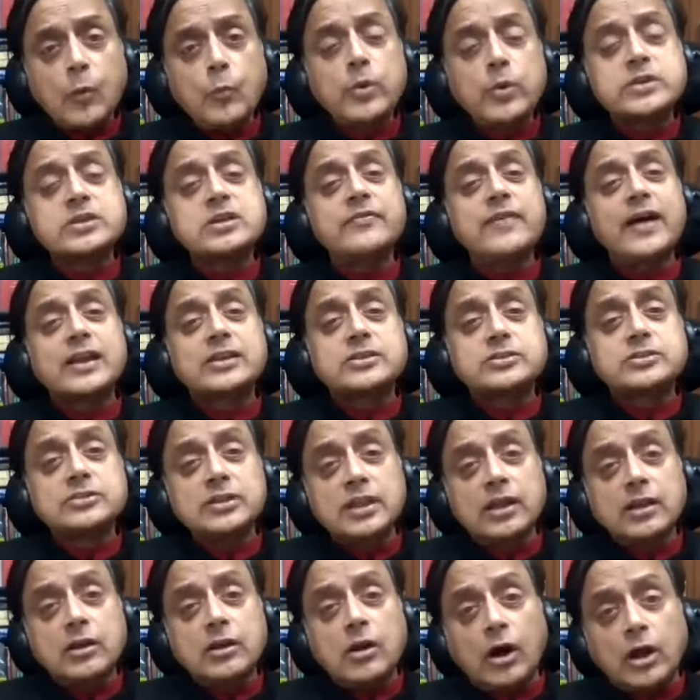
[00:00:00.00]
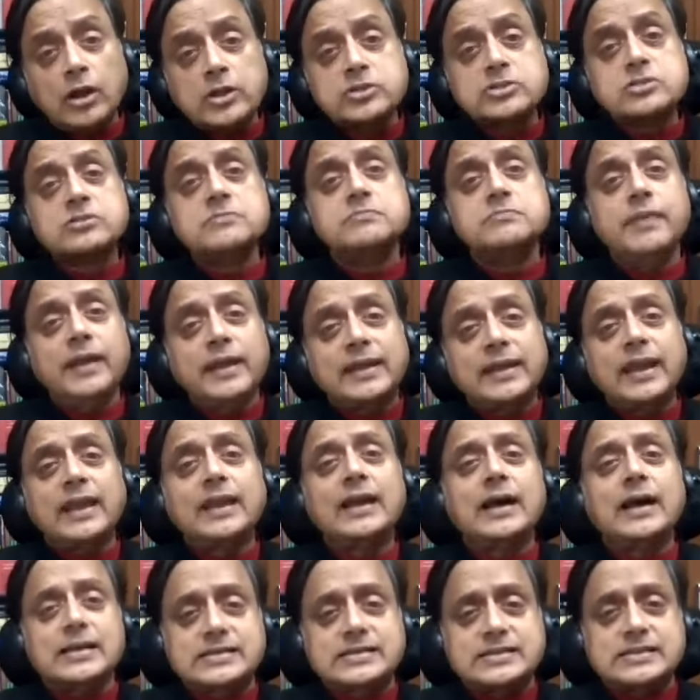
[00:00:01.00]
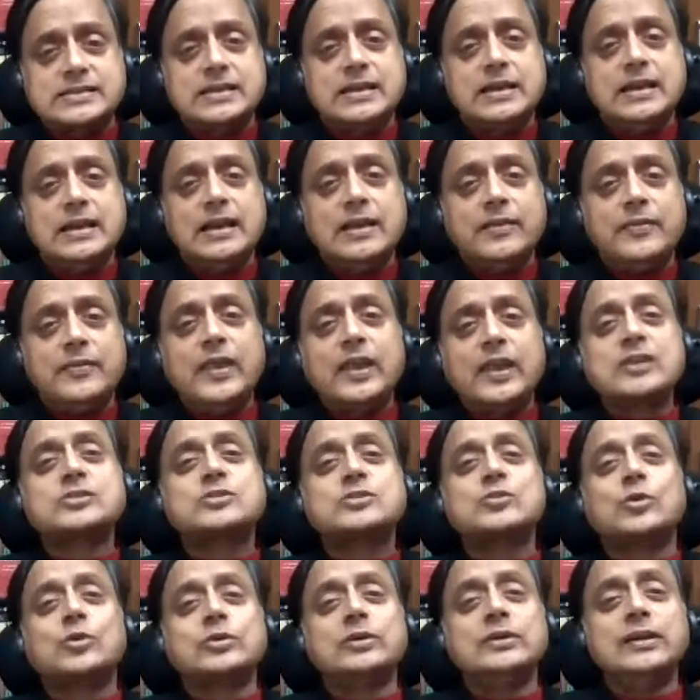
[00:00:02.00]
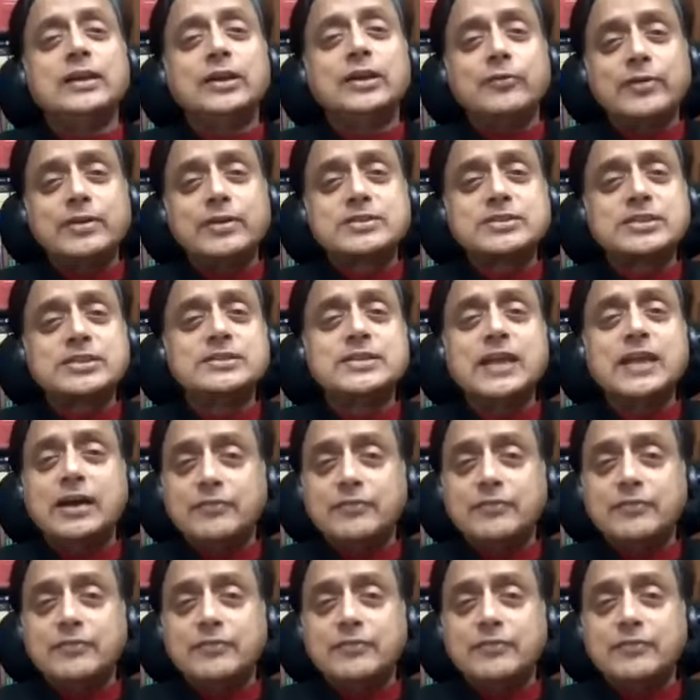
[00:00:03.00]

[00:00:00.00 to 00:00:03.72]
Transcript: which have actually gone to making us the extraordinarily rich and